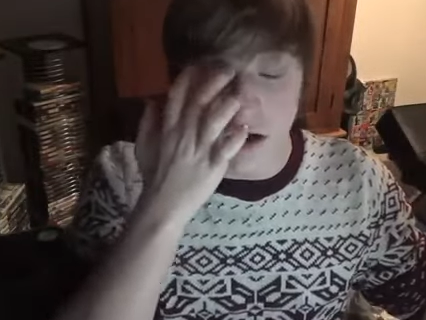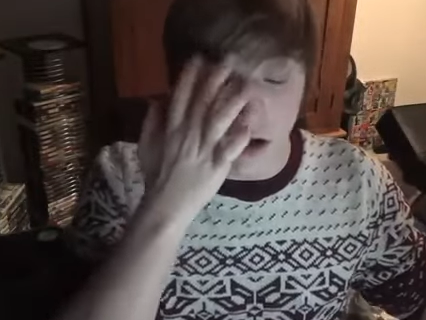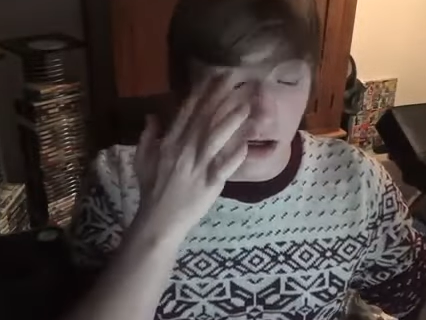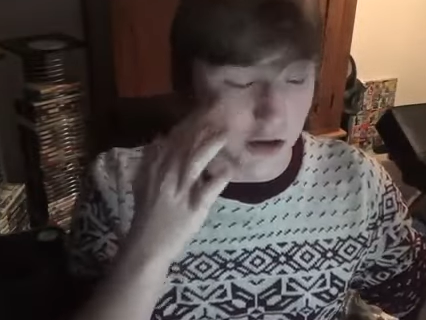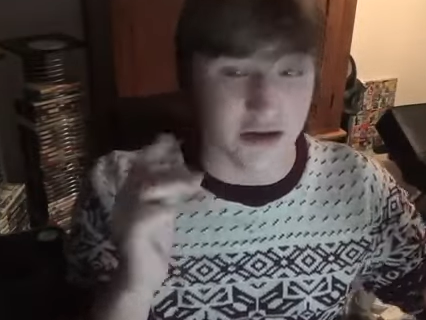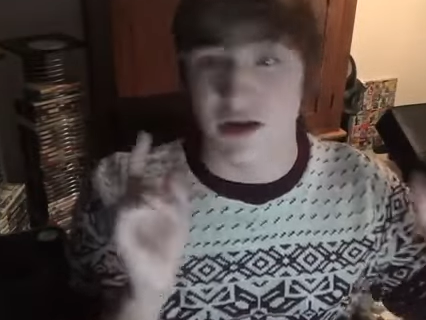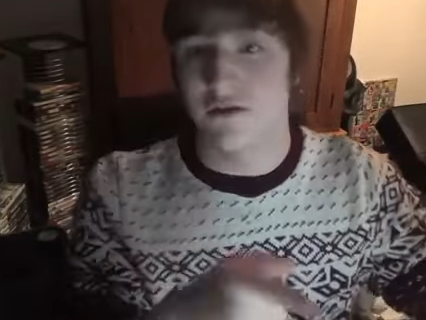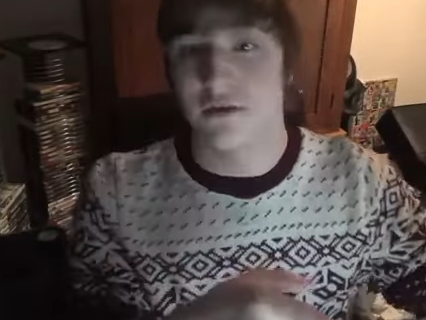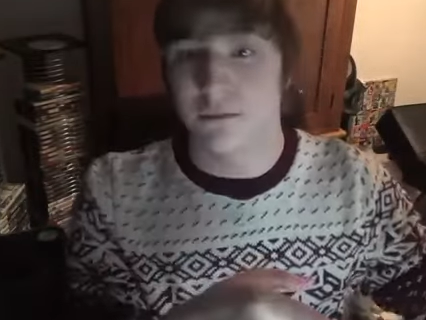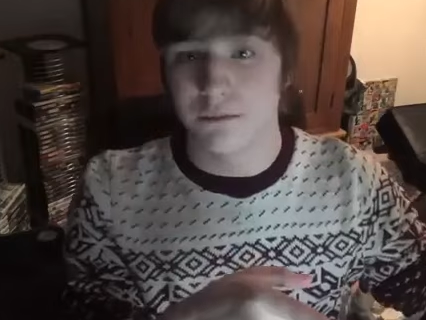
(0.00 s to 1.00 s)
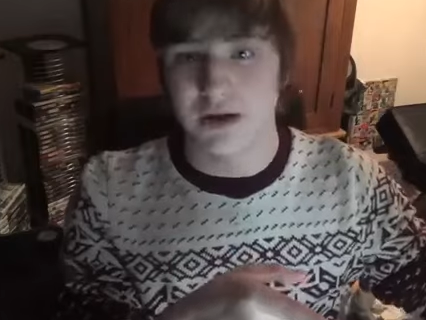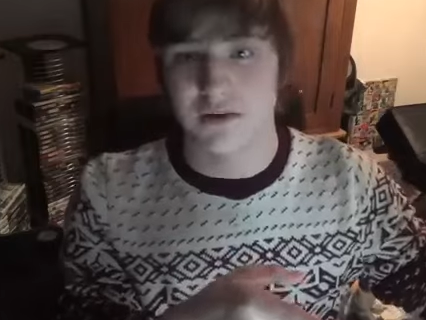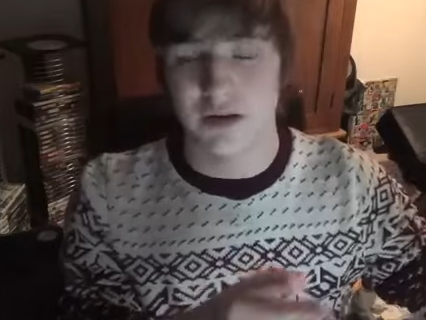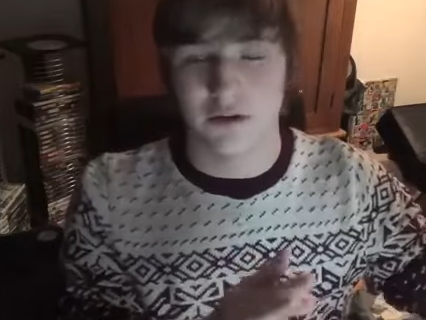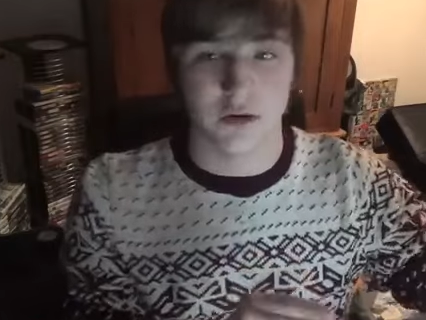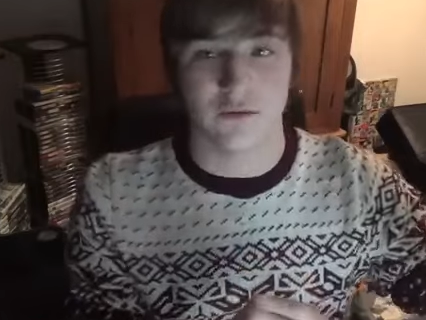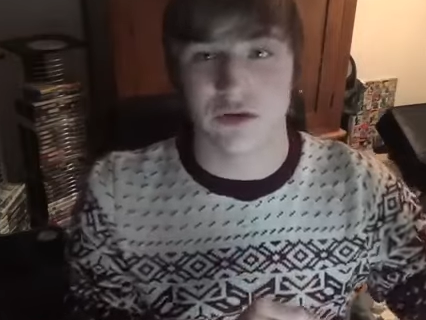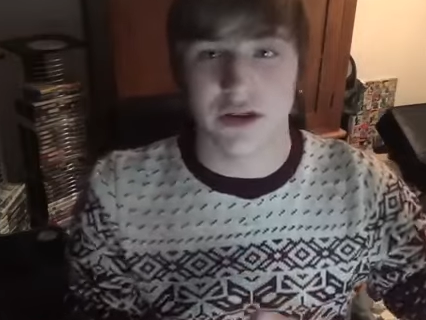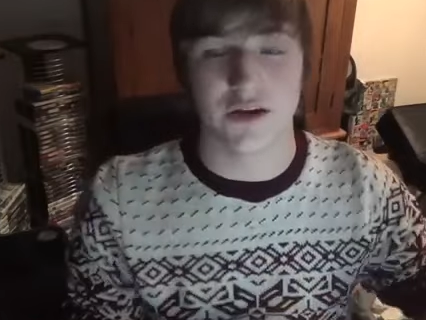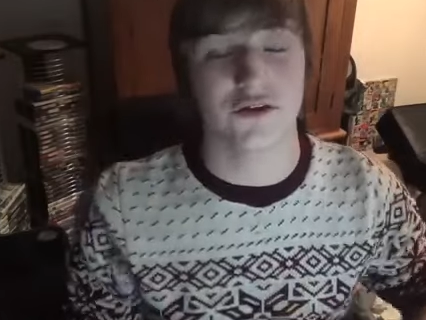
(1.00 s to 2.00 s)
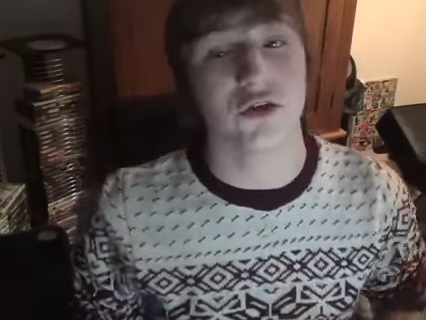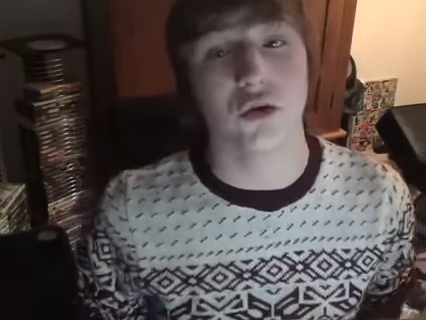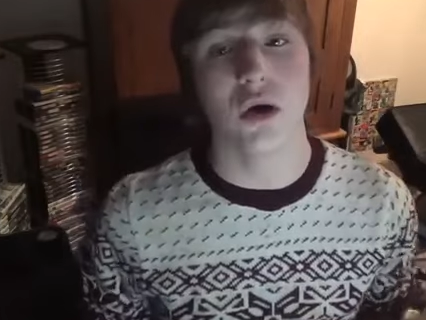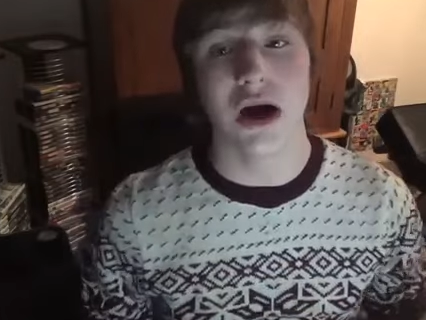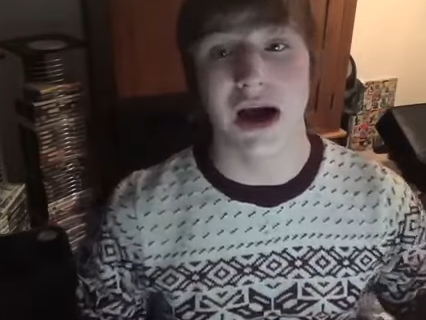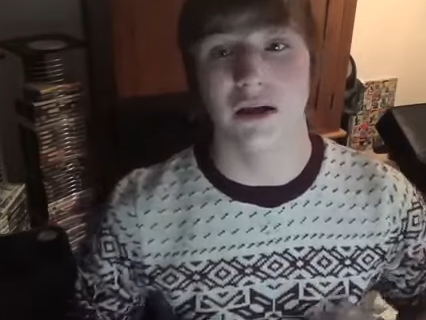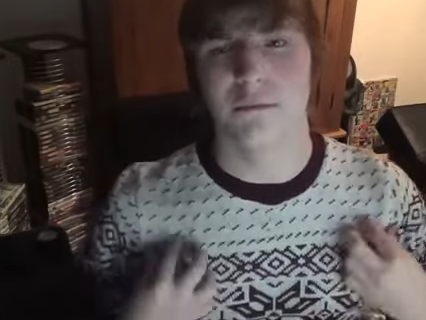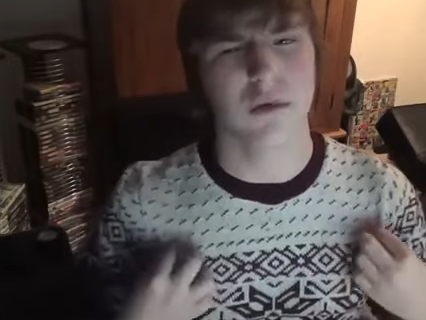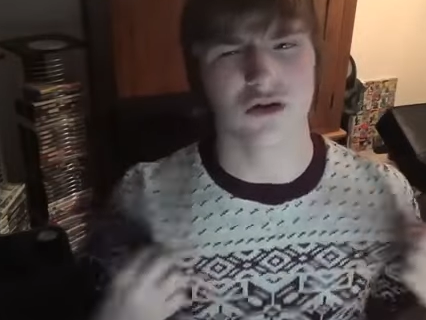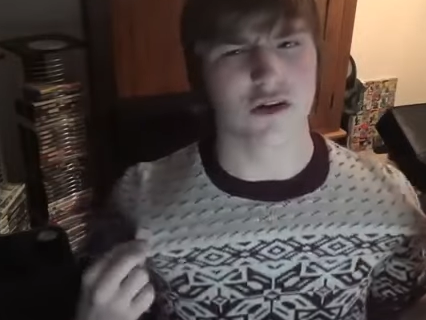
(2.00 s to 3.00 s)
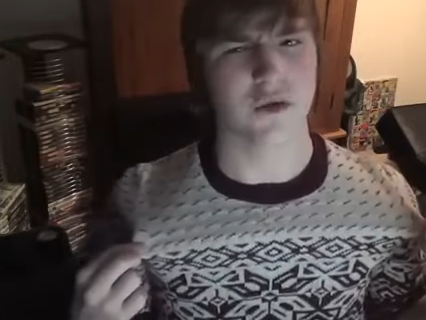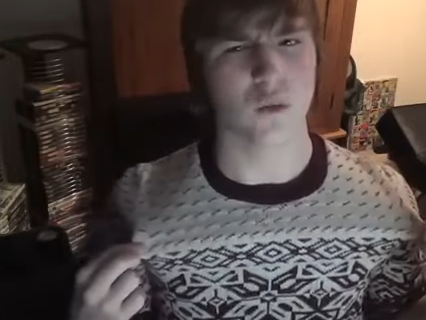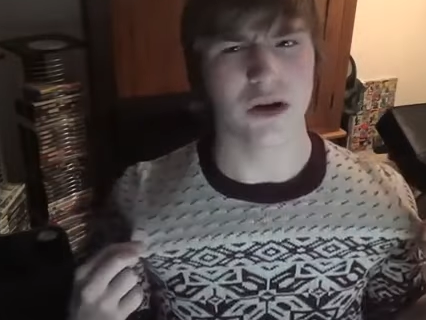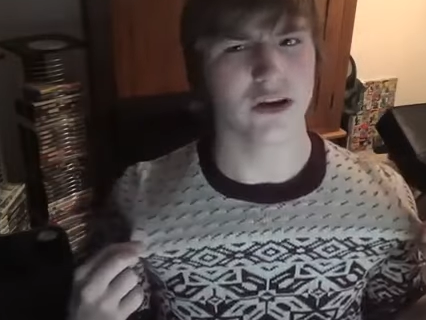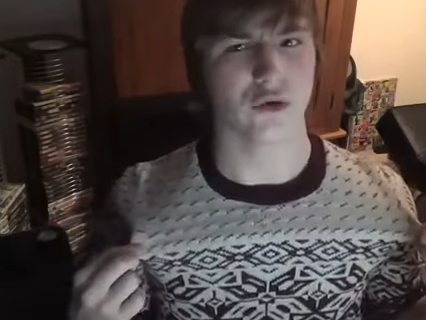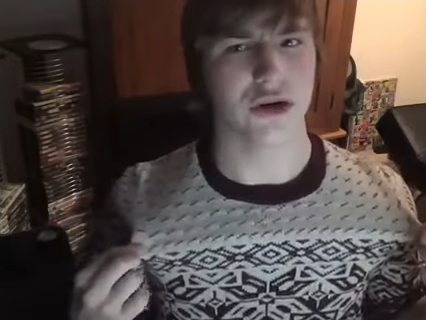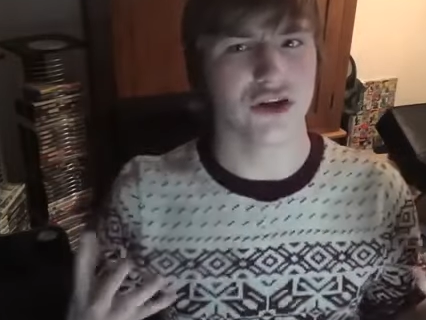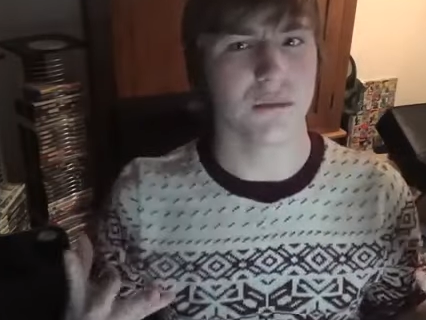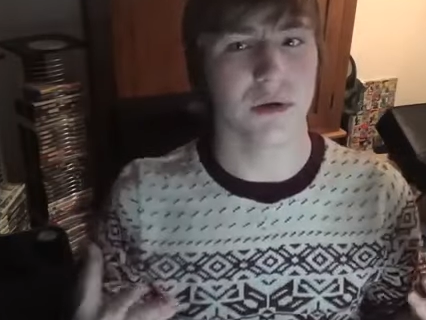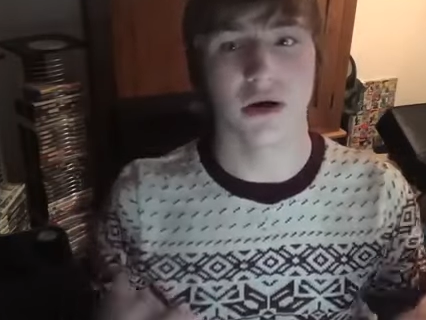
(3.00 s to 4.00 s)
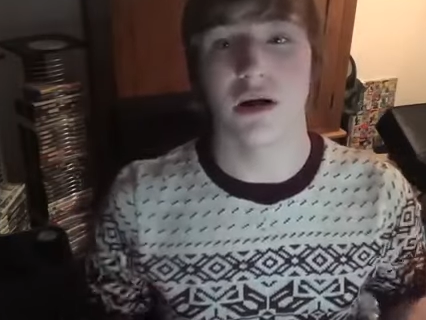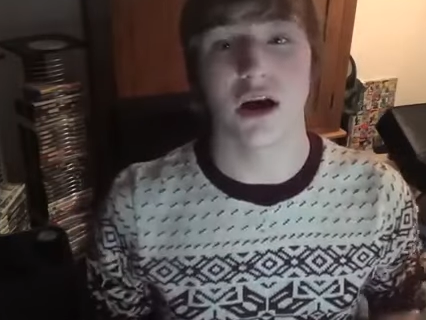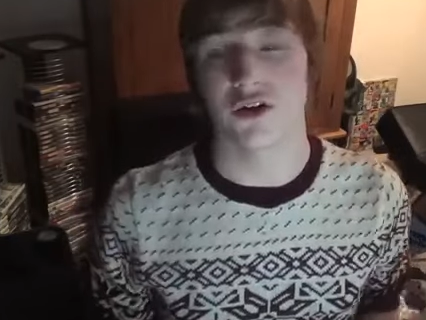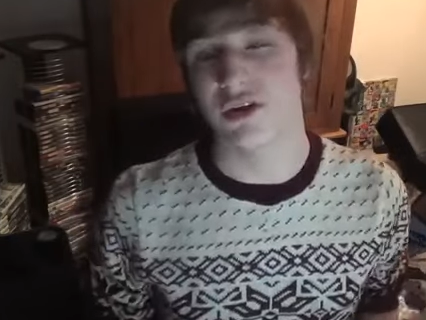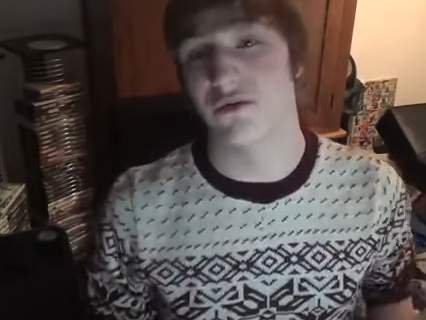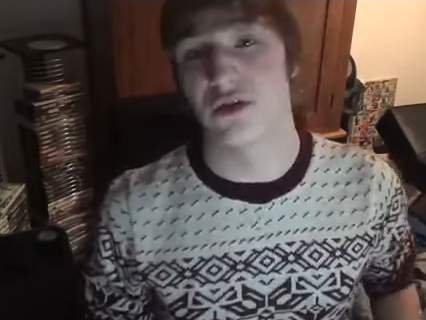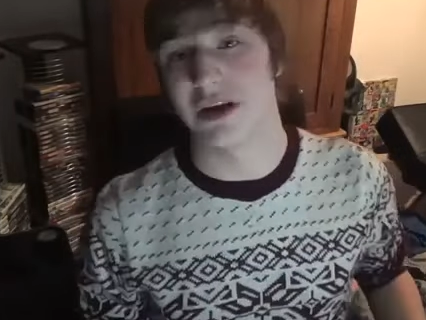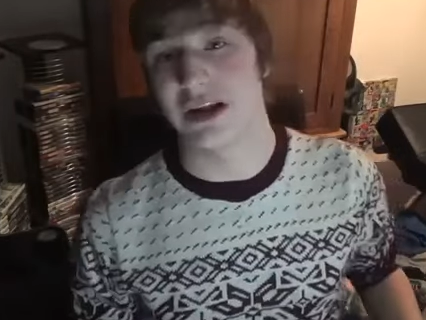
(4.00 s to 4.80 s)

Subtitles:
I need to have the PC so I can read the article. And apologise for the wintry jumper. I don't have very many